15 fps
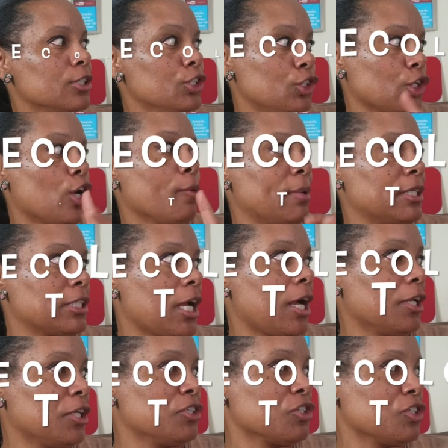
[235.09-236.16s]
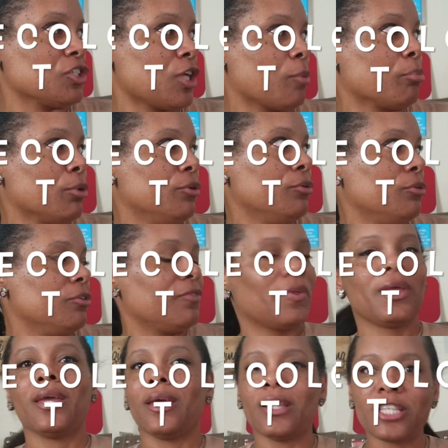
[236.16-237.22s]
Dermatologist approved.
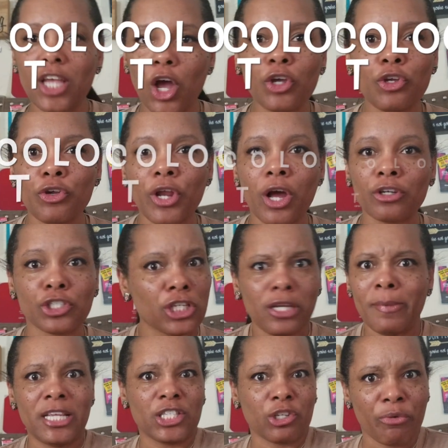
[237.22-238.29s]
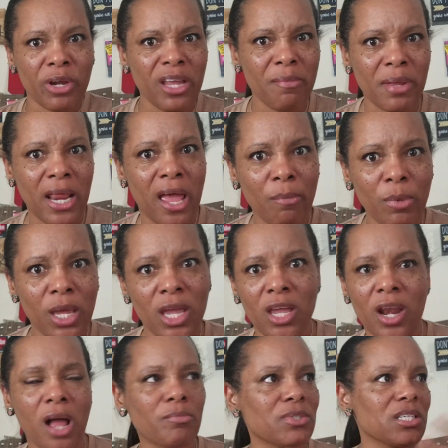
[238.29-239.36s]
So, you know, she be screaming at me,
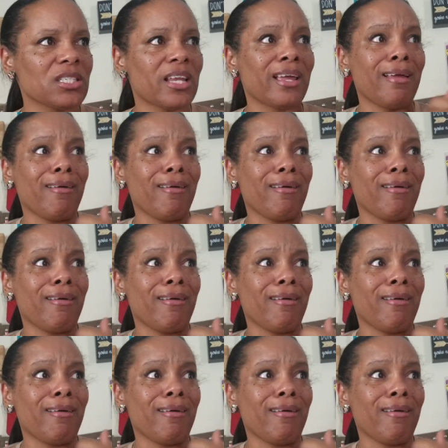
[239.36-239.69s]
and I'm just like,